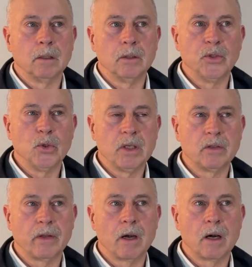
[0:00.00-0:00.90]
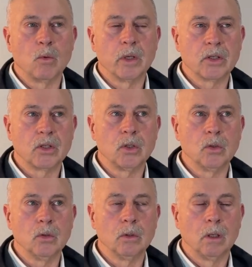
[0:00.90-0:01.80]
duties there was
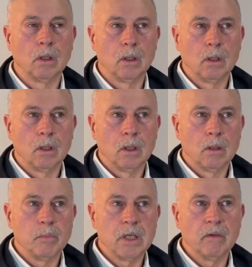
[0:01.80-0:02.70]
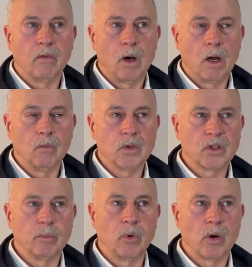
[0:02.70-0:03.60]
to be involved with
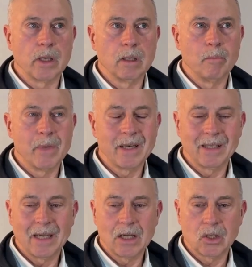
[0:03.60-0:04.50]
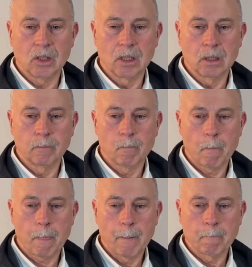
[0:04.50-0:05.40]
supporting the mitigation
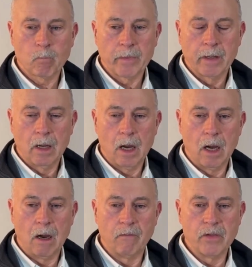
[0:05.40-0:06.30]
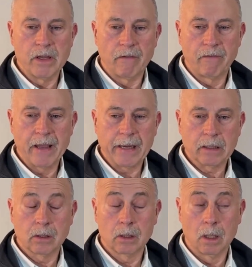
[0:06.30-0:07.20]
of the
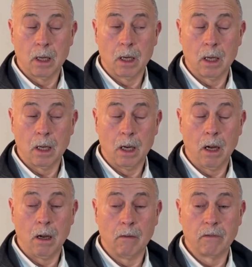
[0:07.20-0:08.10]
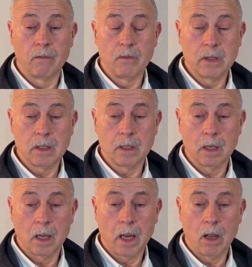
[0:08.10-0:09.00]
effects of the
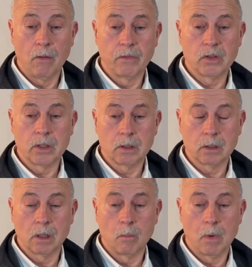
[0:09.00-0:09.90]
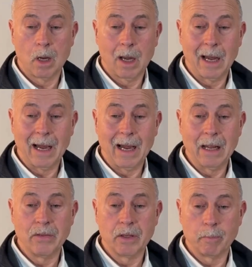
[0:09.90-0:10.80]
ELF system
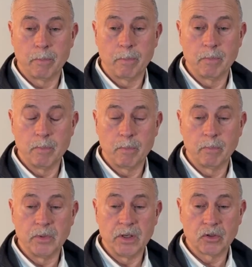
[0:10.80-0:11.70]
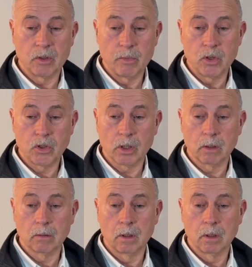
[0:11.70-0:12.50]
on the distribution.